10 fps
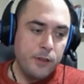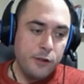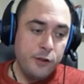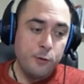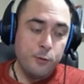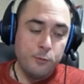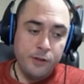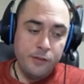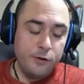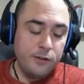
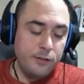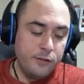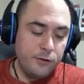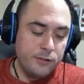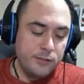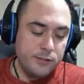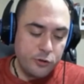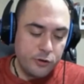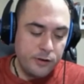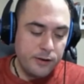there's
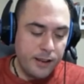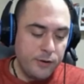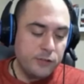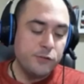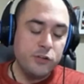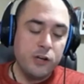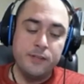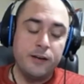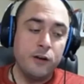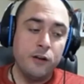certain areas of jobs
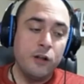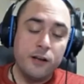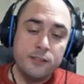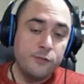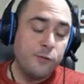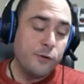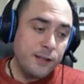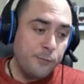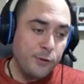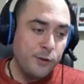that are lost. So for
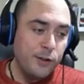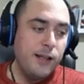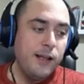example,